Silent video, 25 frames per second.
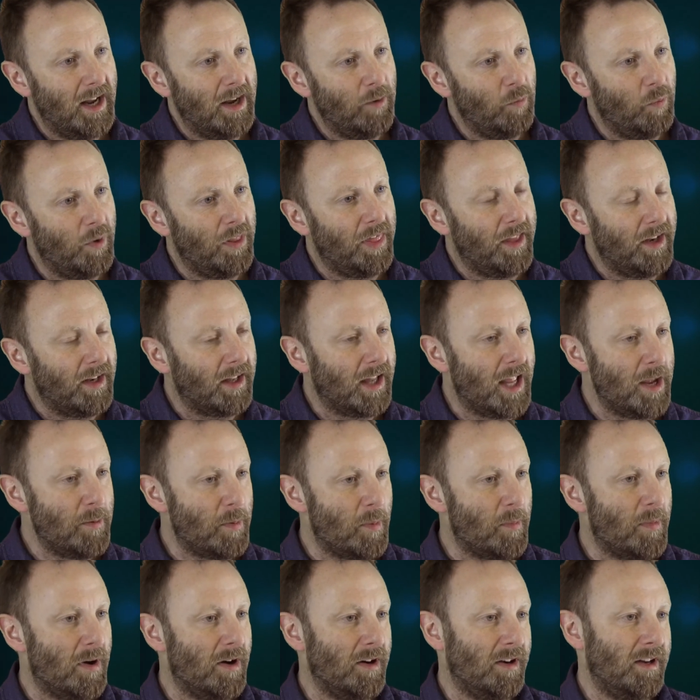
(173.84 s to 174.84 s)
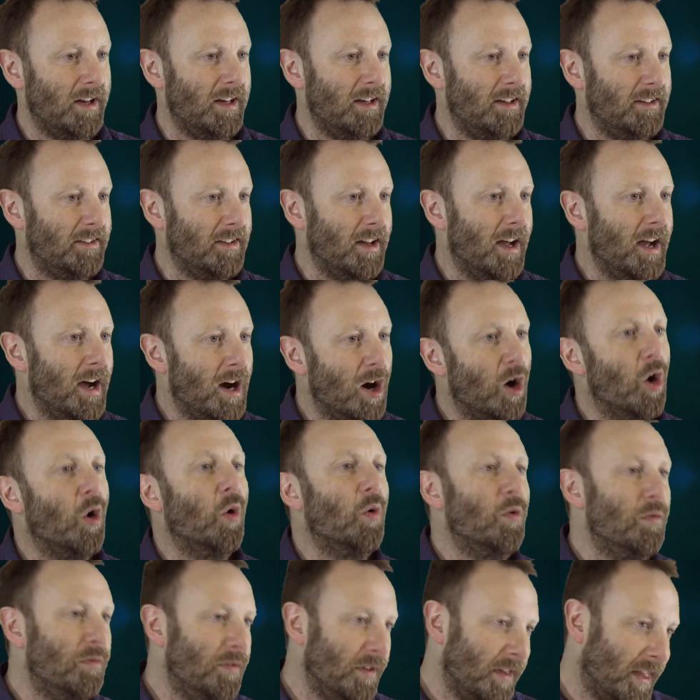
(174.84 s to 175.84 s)
within labour markets
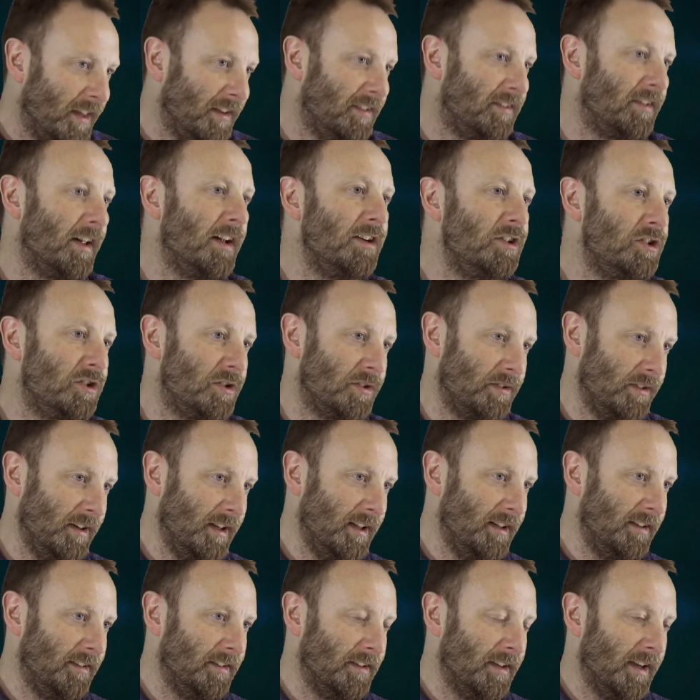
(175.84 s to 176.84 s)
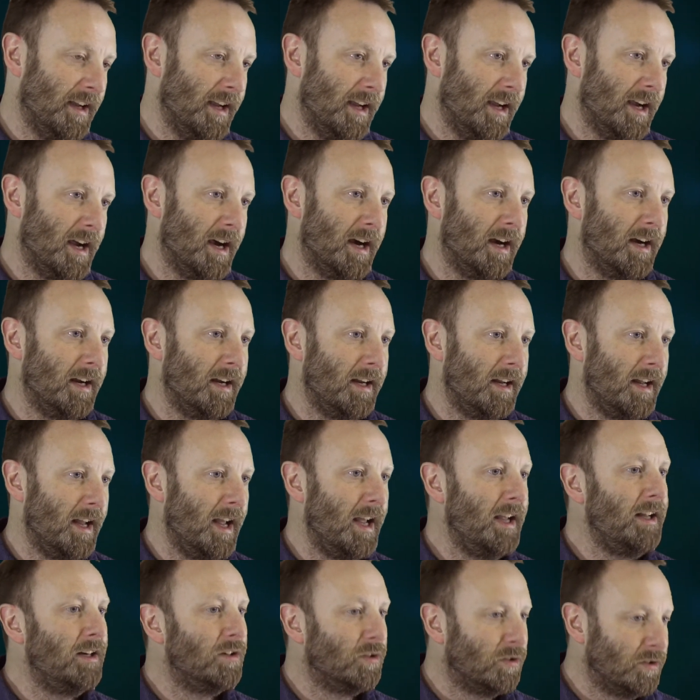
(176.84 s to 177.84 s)
over the centuries
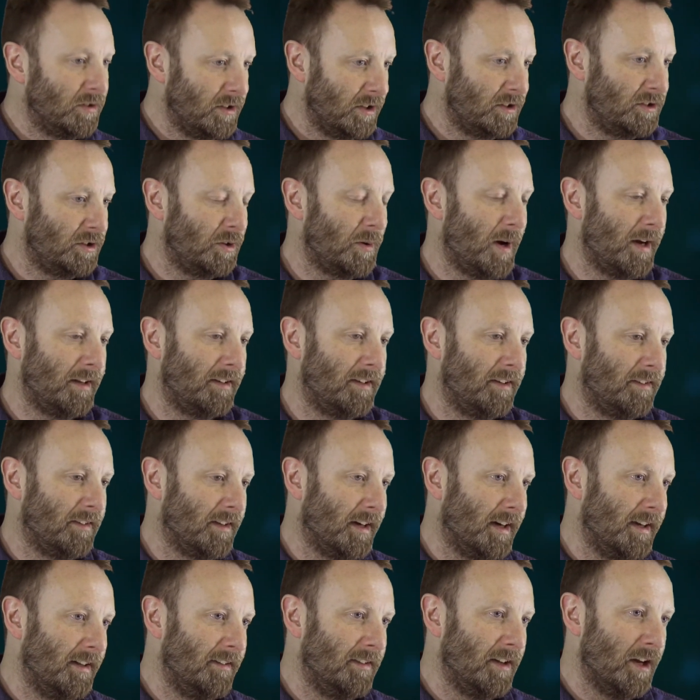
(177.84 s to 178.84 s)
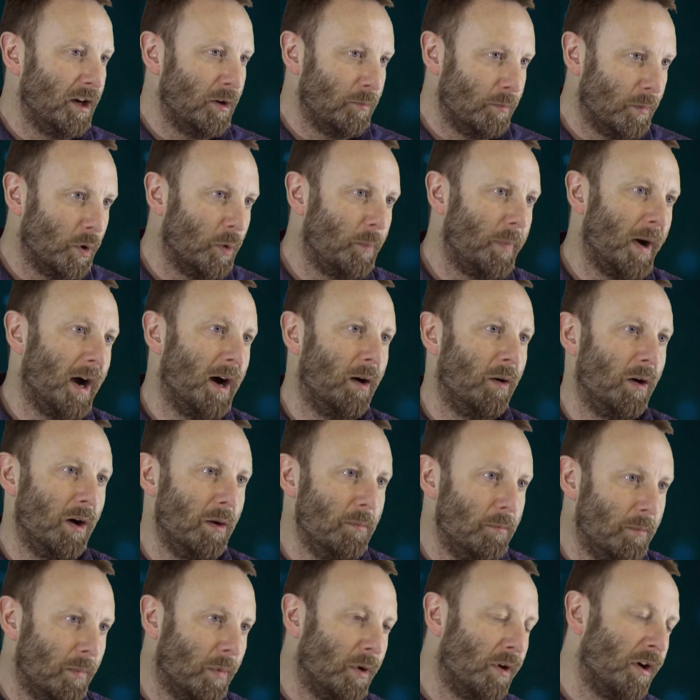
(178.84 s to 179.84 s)
in order to exercise more power,
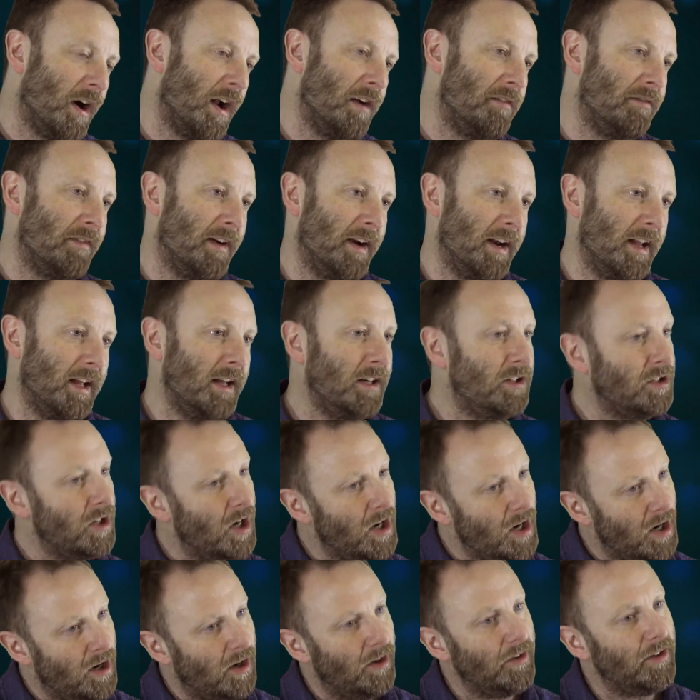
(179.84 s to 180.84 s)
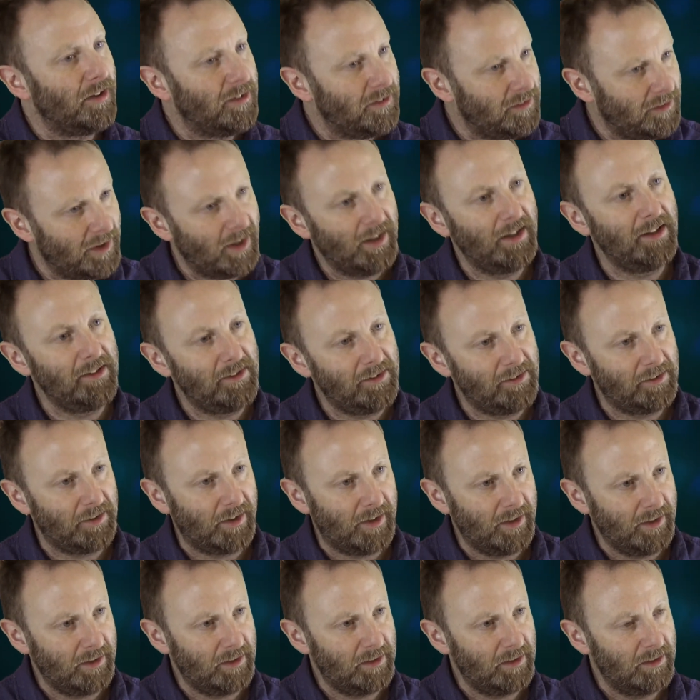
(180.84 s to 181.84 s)
more advantage on the seller's
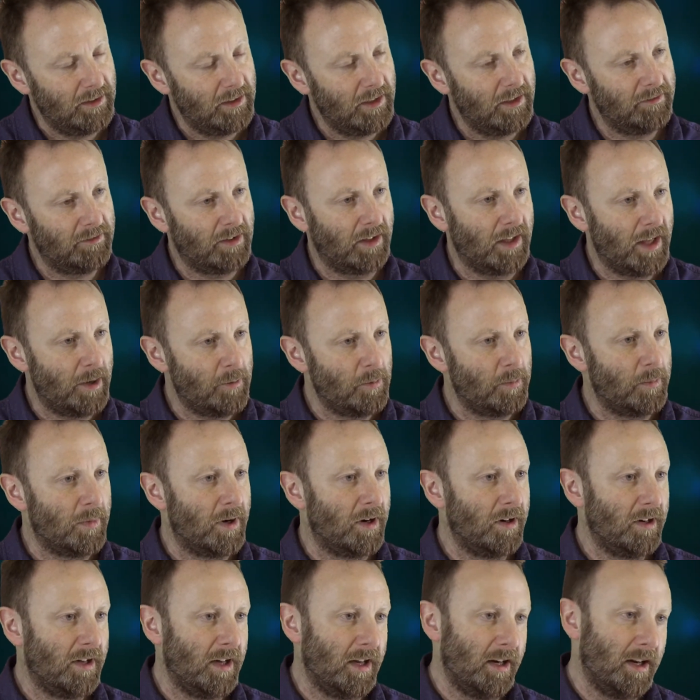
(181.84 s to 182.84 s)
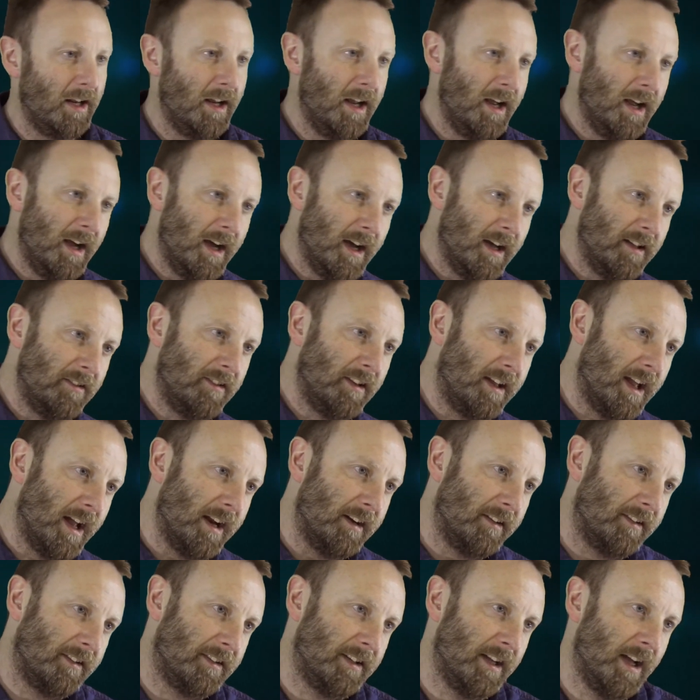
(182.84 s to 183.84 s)
side of the labour market as
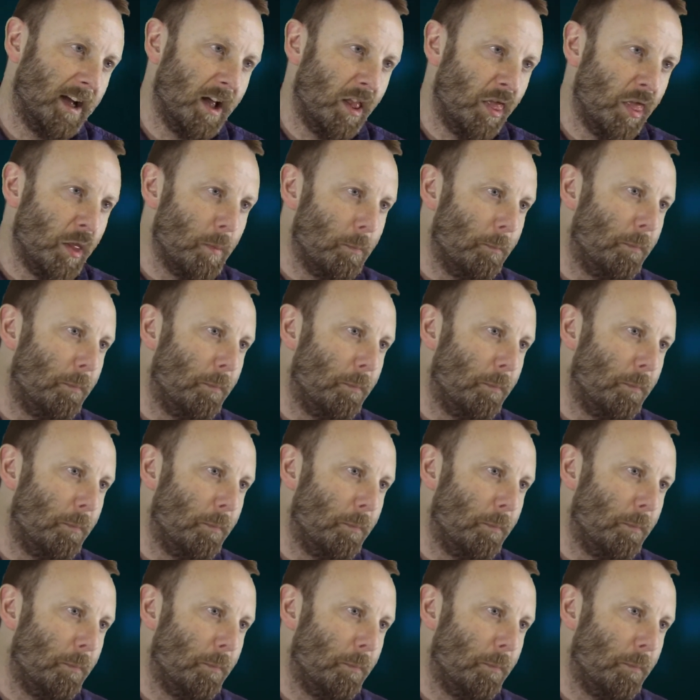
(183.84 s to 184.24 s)
against the